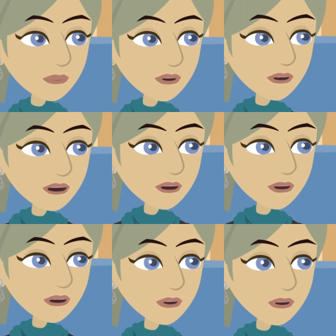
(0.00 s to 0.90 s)
right in
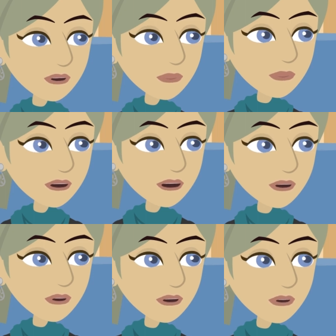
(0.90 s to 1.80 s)
the perfect place,
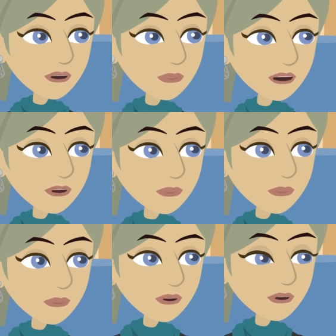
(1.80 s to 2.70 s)
as she said,
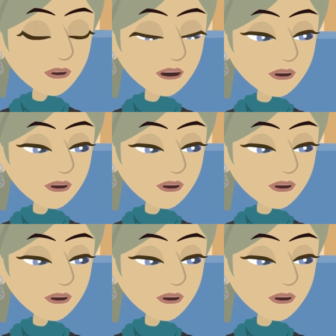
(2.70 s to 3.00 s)
not